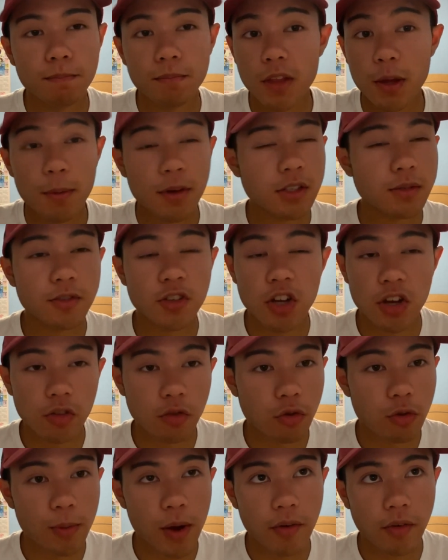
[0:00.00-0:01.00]
they must have shined
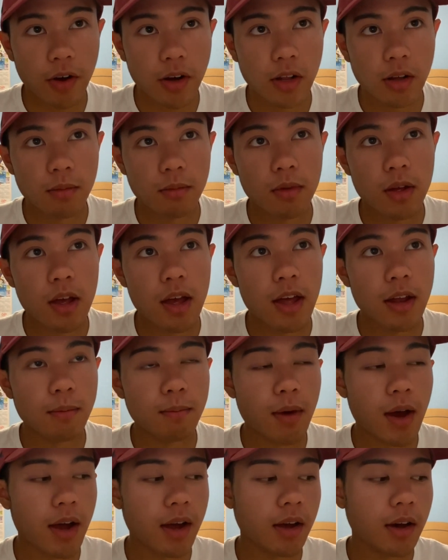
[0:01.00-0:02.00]
through in my writing
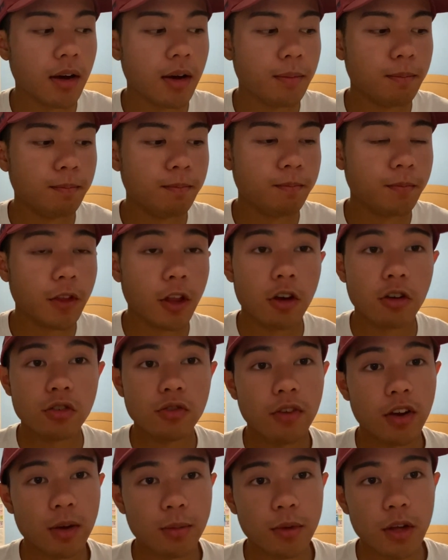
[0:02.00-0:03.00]
and my letters
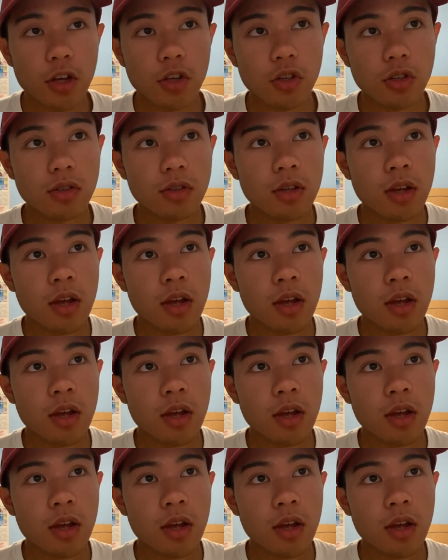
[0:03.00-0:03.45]
of recommendations,